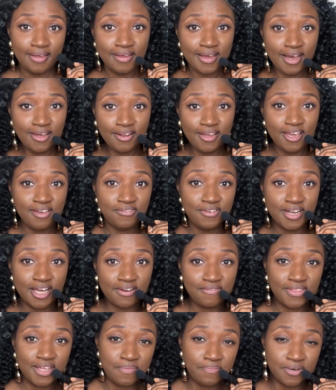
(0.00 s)
I don't even
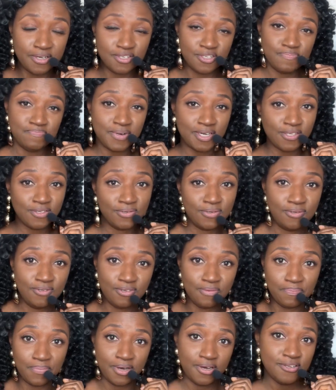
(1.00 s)
have that much muscle
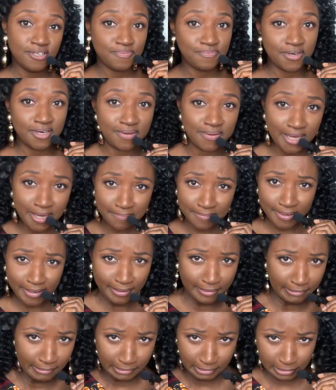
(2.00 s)
to punch, but I'm
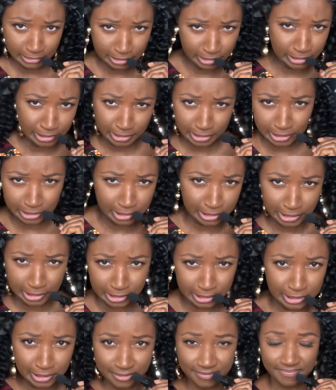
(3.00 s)
like,
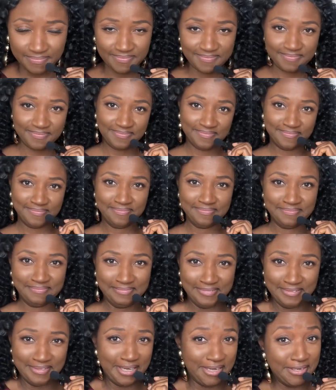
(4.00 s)
"Mm."
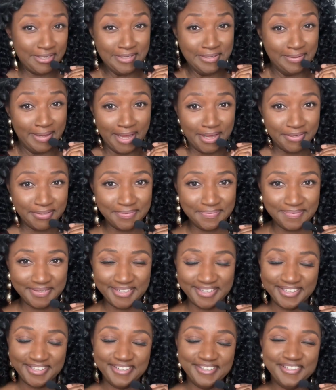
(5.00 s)
I don't know how,
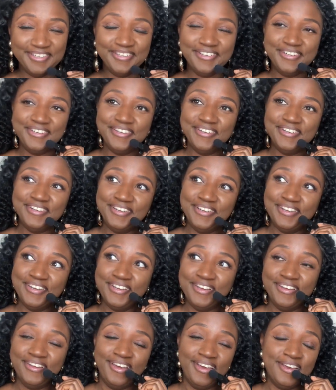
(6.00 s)
but
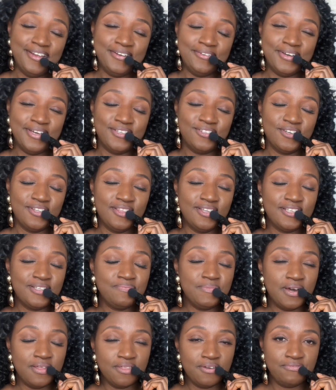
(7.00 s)
anyway, so this
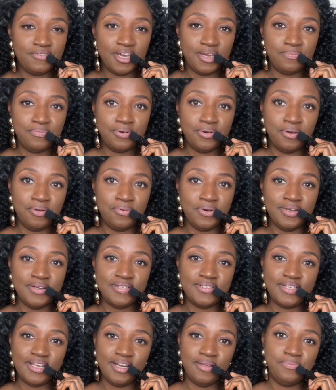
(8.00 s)
month of April, we want to
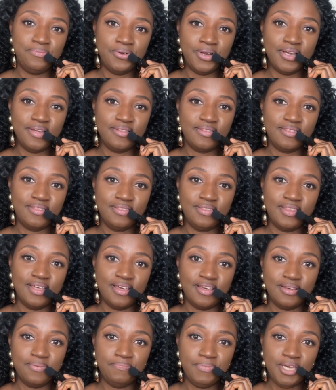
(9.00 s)
celebrate
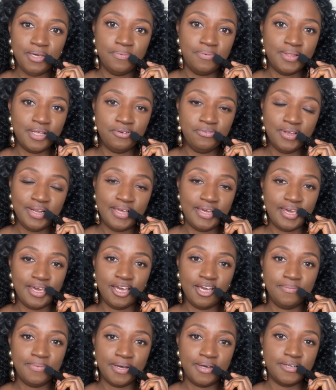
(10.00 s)
the people that really
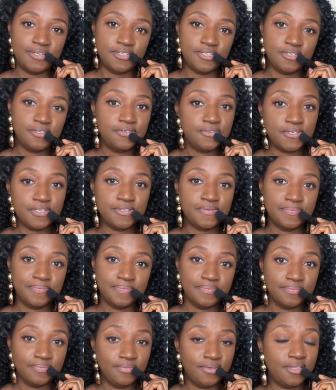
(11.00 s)
care about our children,
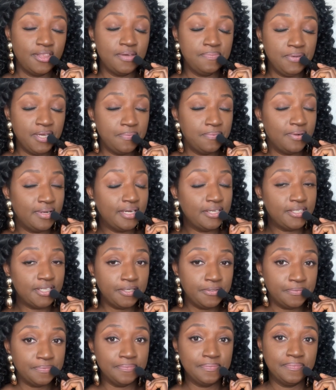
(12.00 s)
not the people that
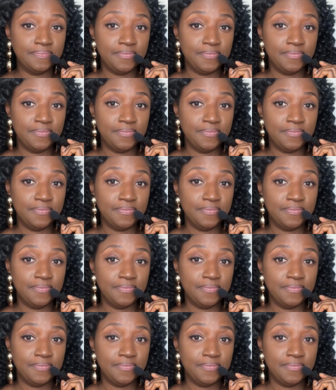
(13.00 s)
don't.